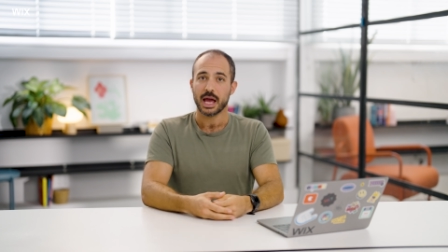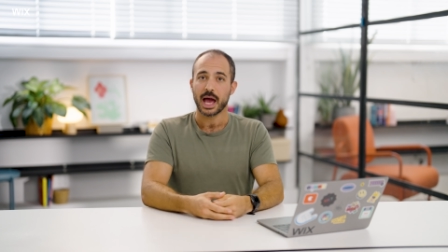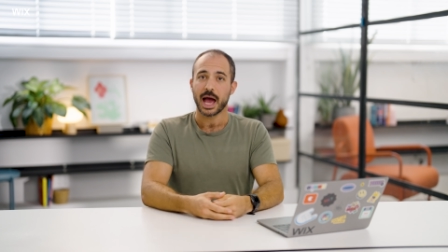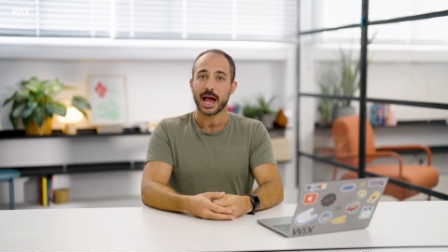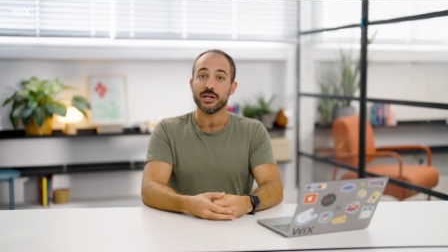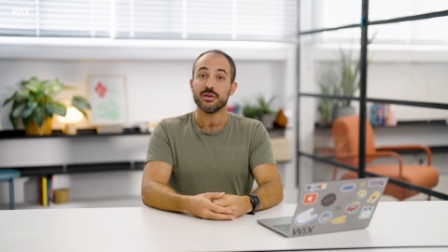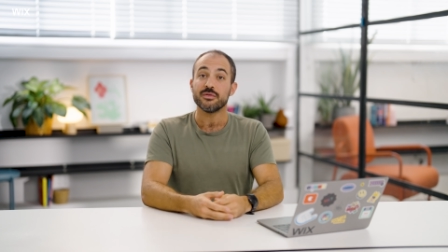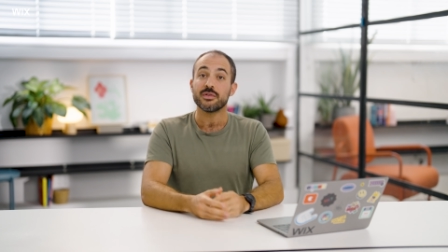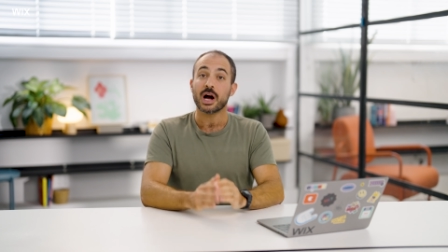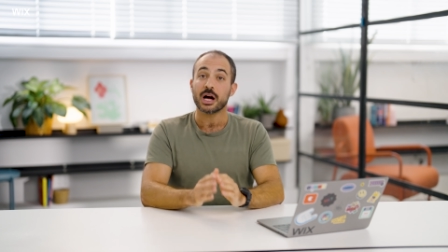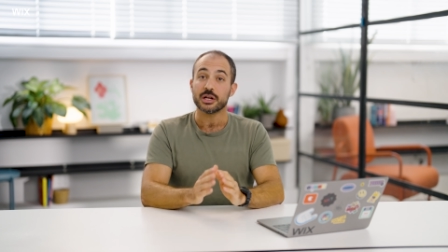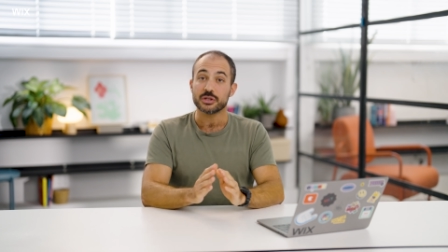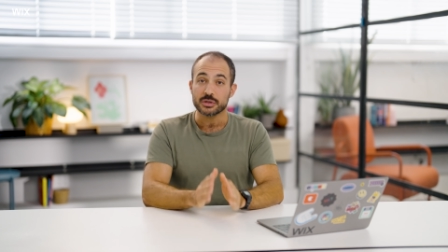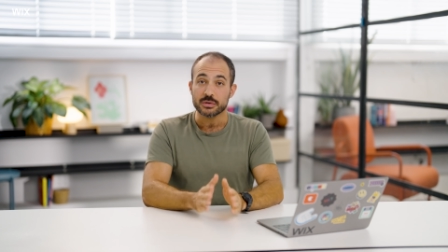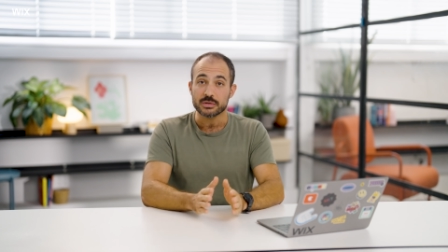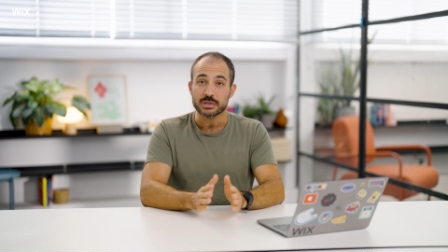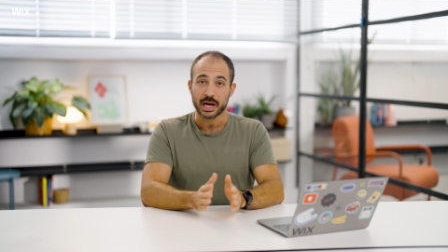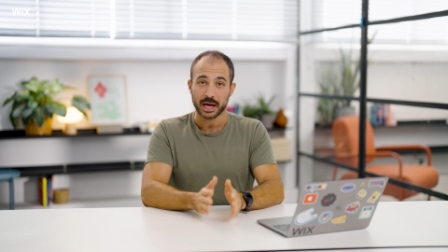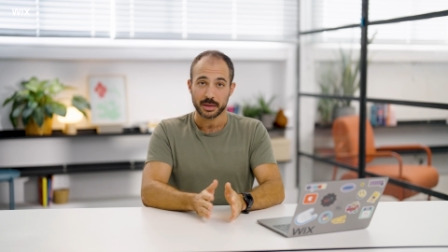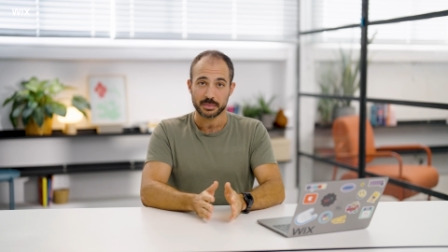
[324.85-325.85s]
And you've got
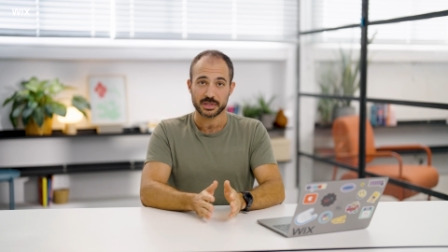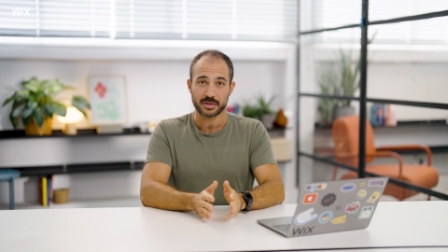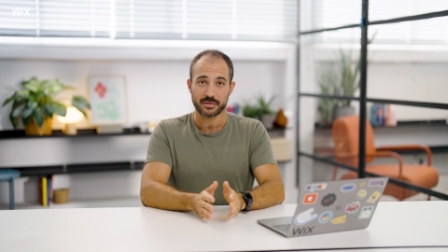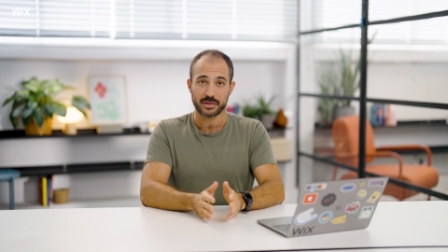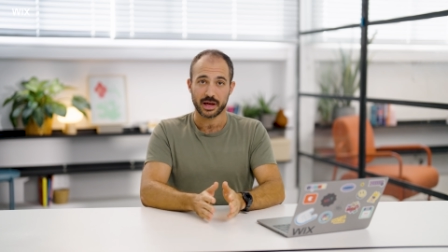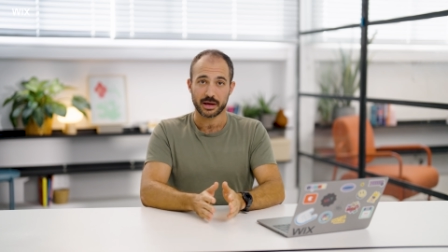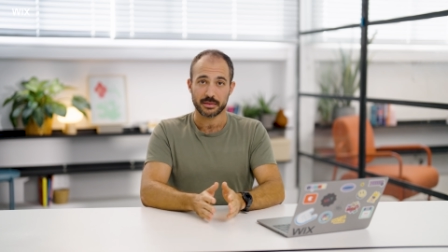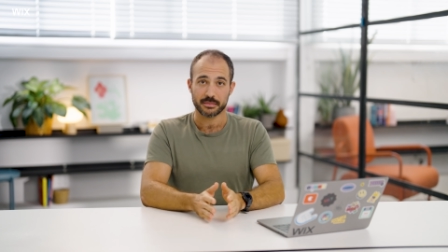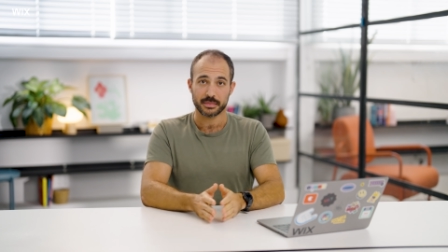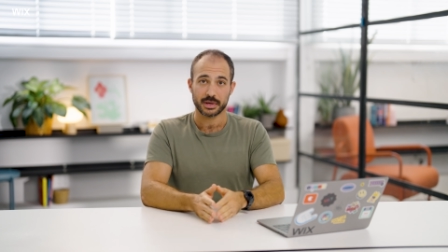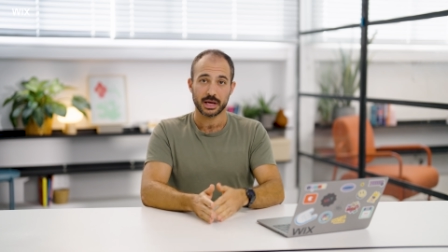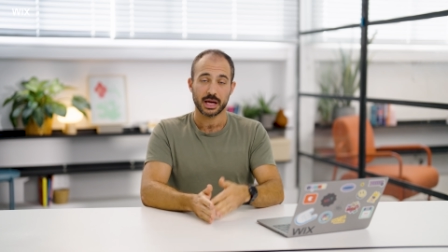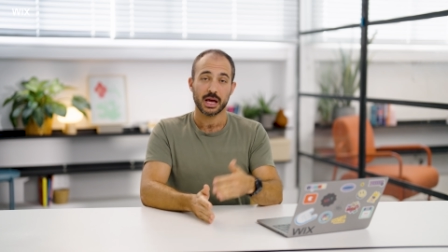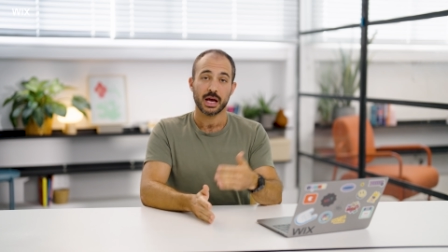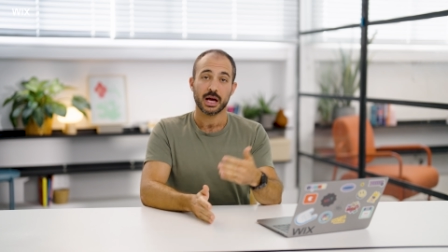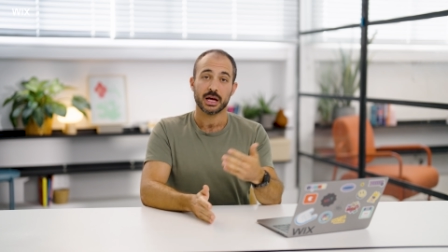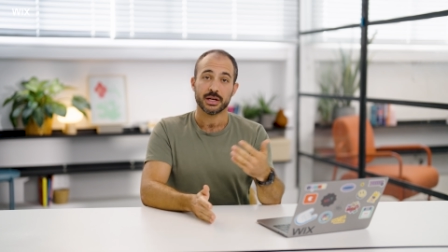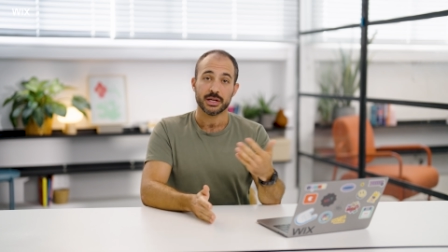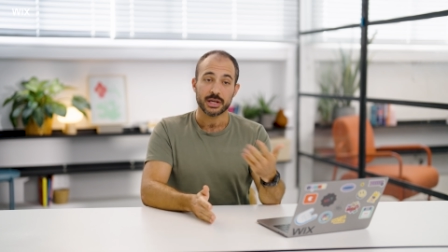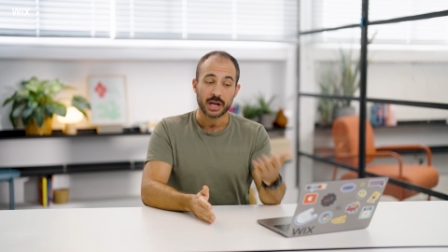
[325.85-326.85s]
two types of them,
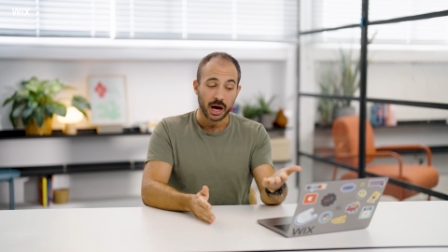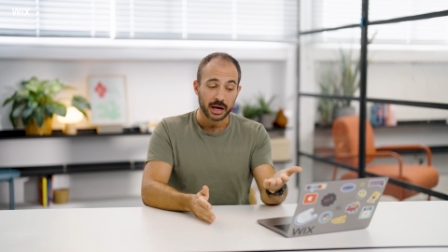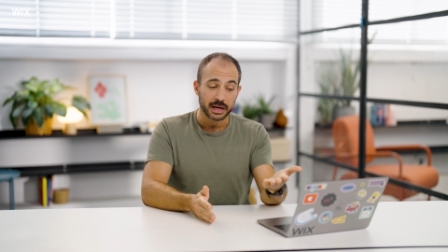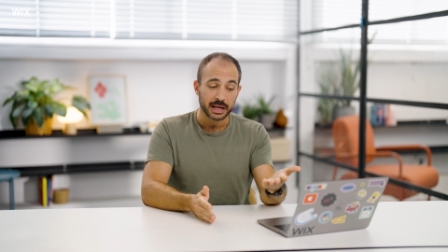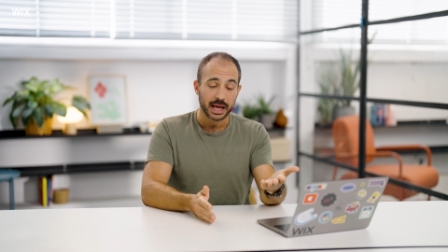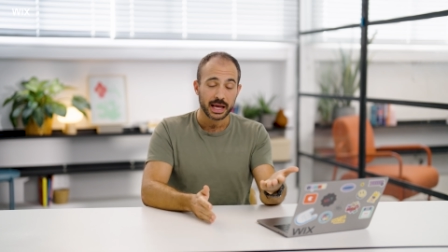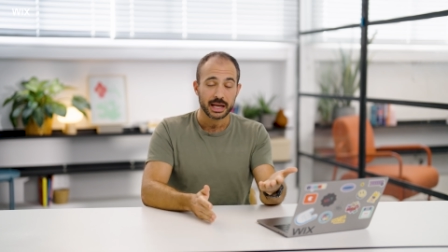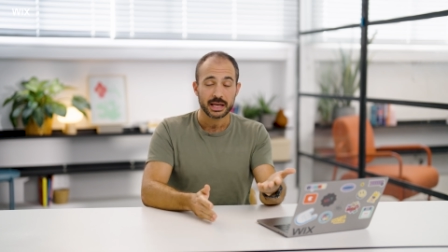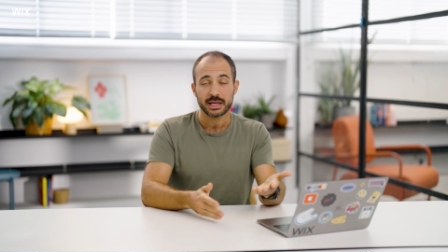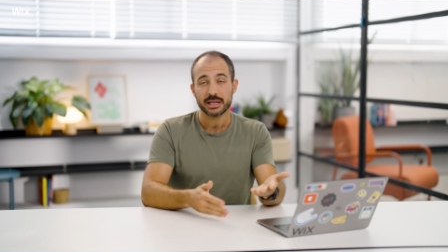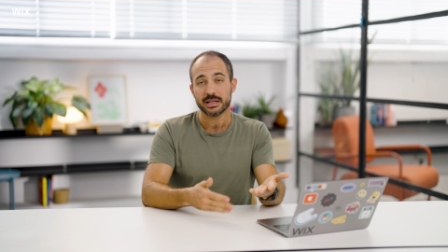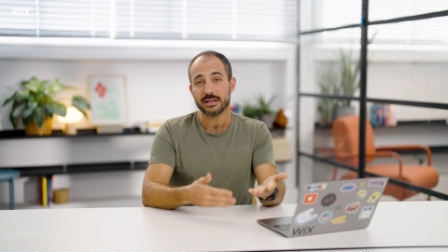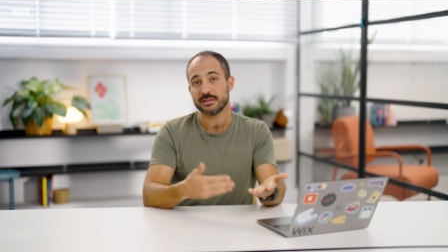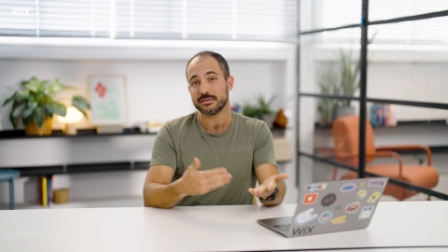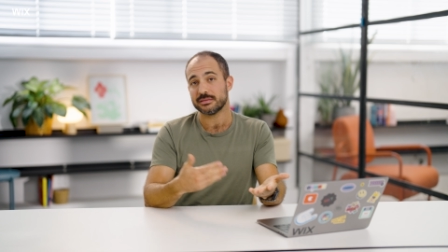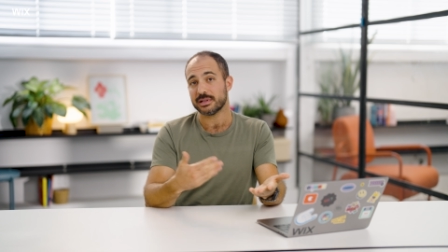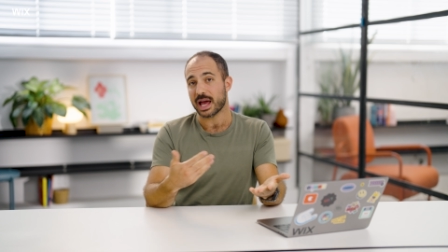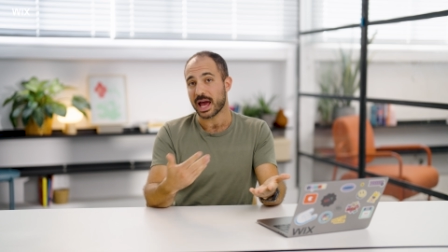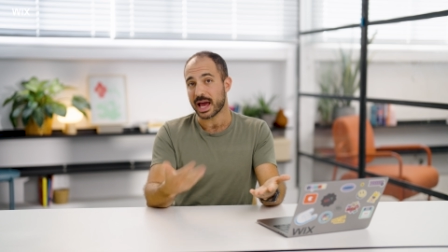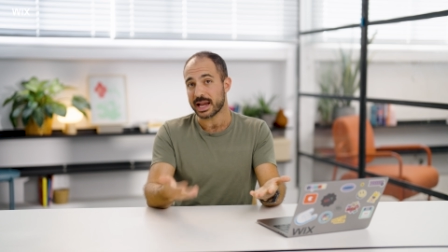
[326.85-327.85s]
non-gated
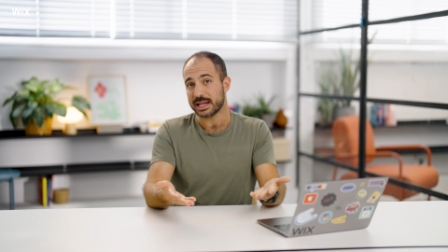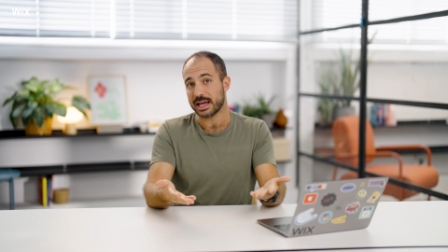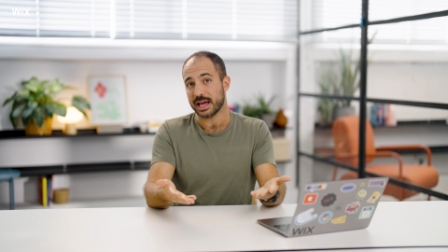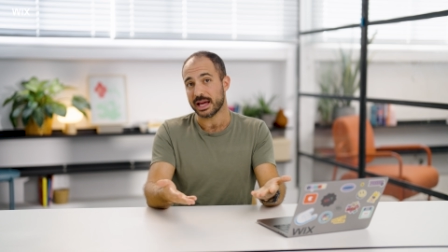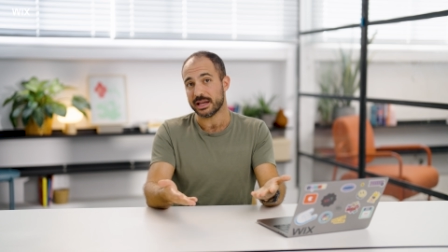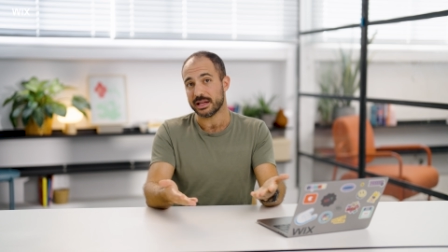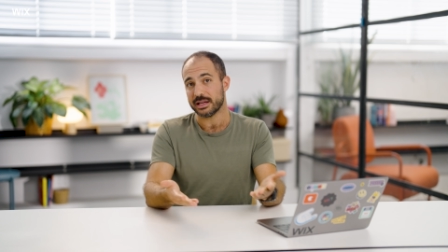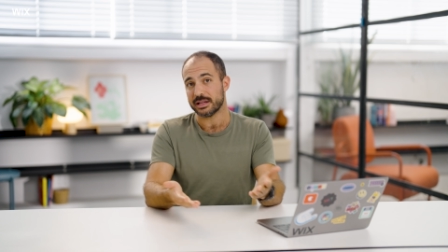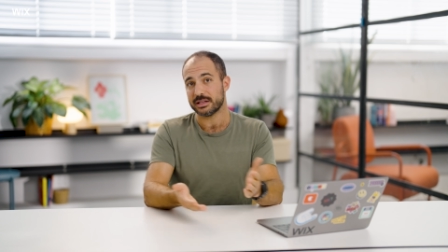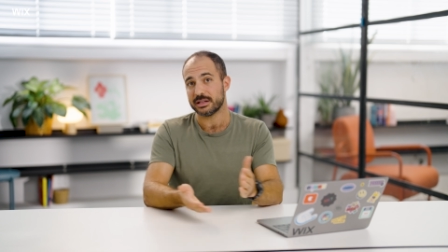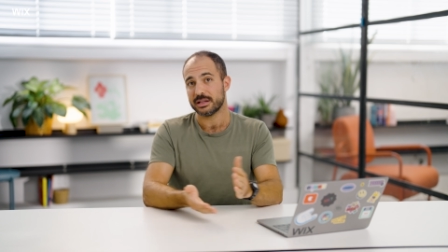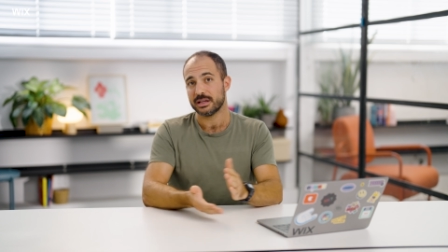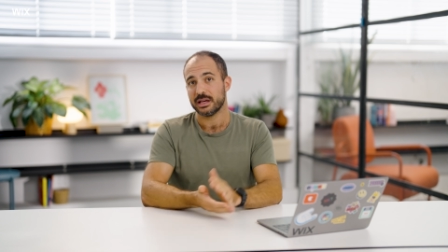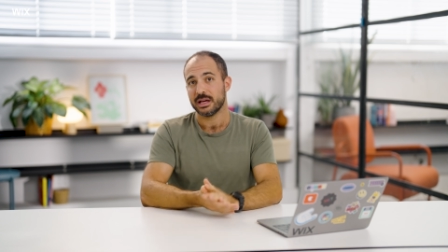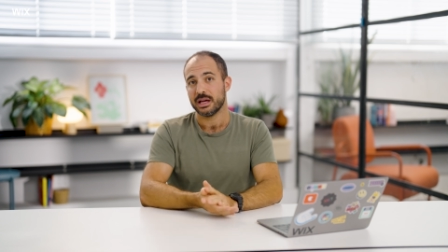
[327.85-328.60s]
and gated.